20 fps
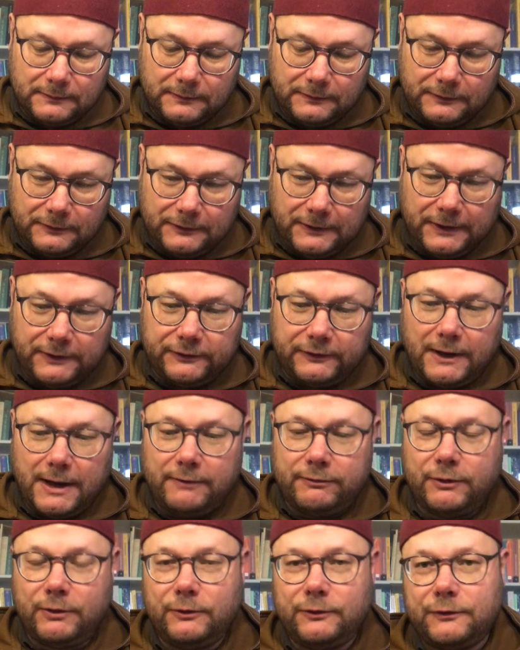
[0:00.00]
6
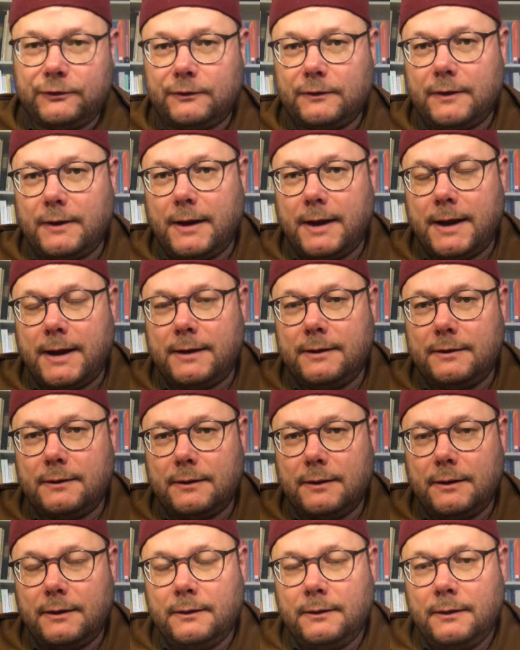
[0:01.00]
levels, and
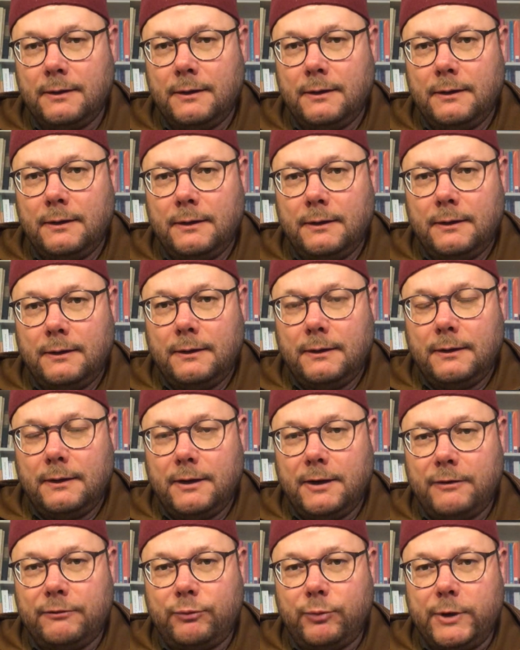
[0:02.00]

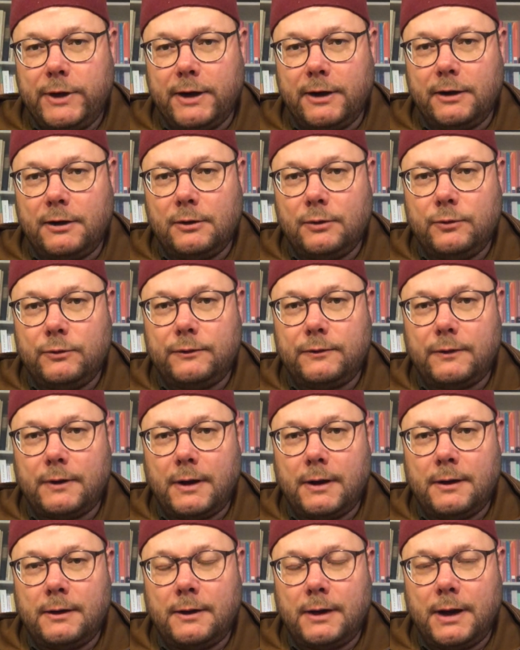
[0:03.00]
if we include
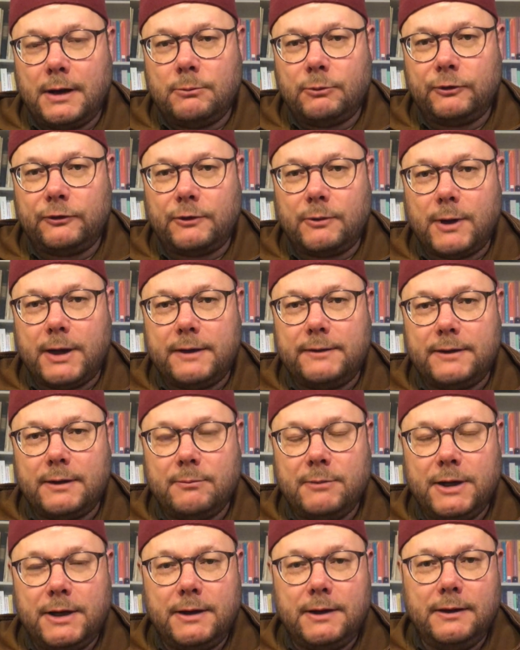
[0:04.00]
al-Mustawa
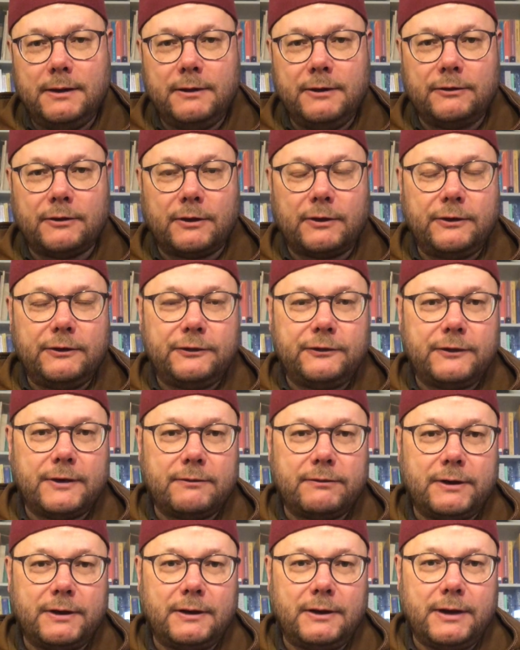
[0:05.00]
al-Tamhidi, these are
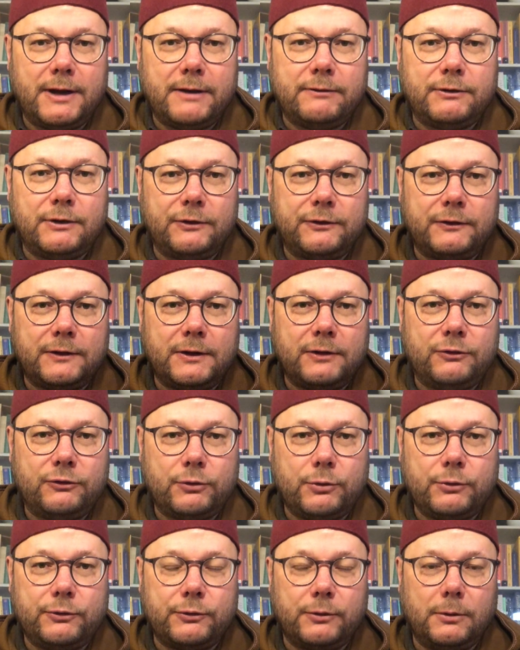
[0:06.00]
7 levels in
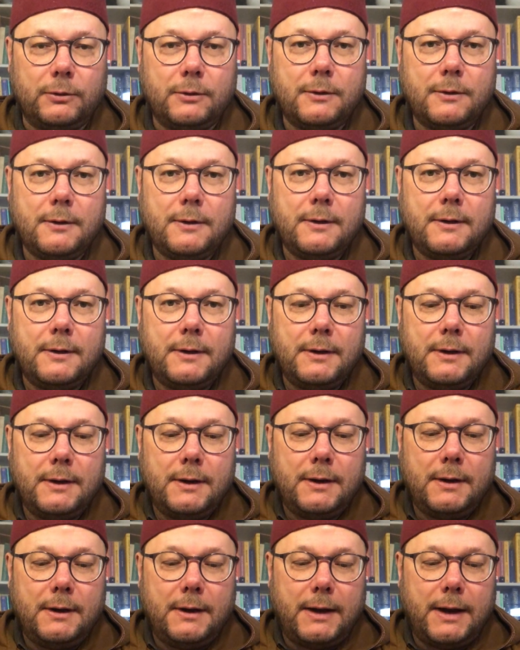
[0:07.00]
total.
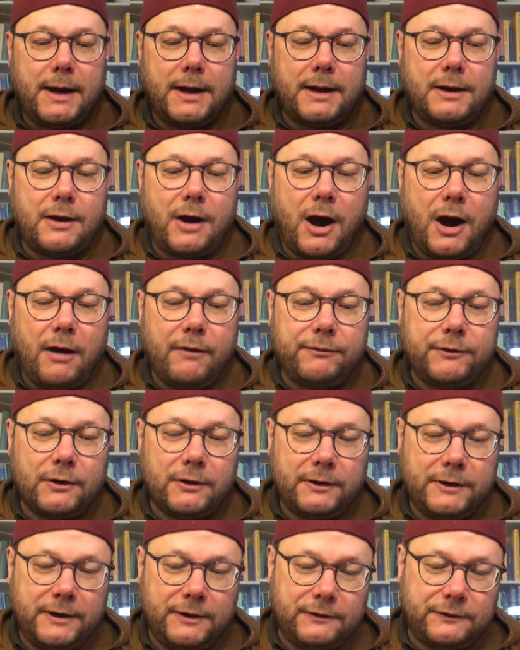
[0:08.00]
And after
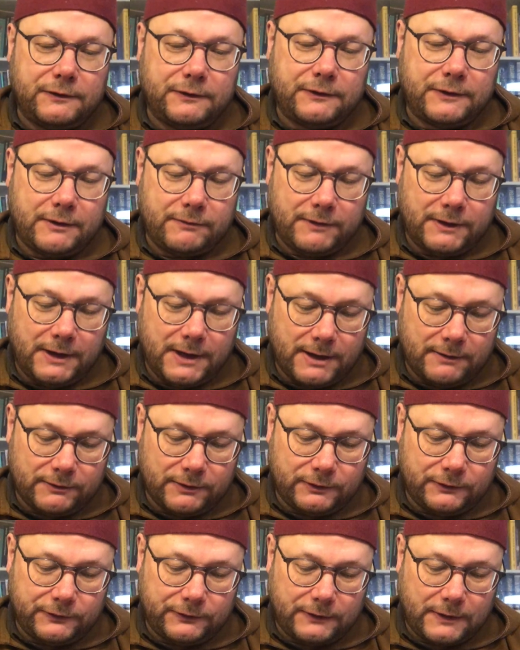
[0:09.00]
these 7
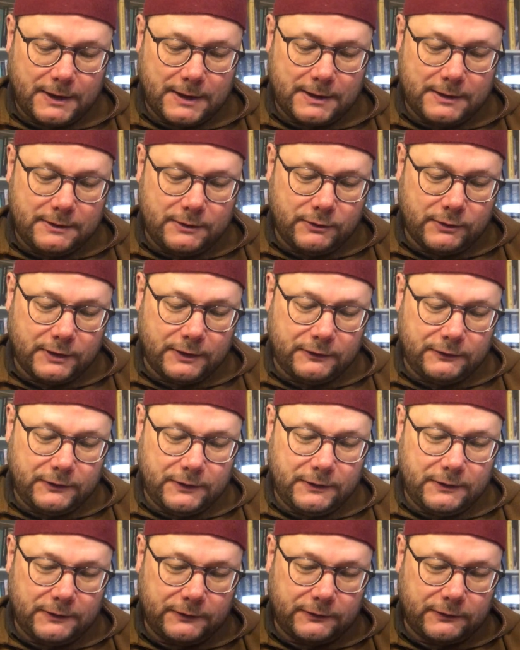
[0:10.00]
levels, and you can see
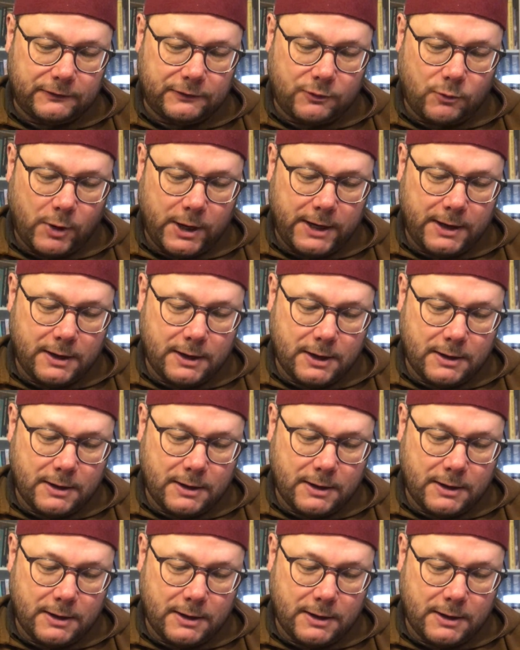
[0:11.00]
this is quite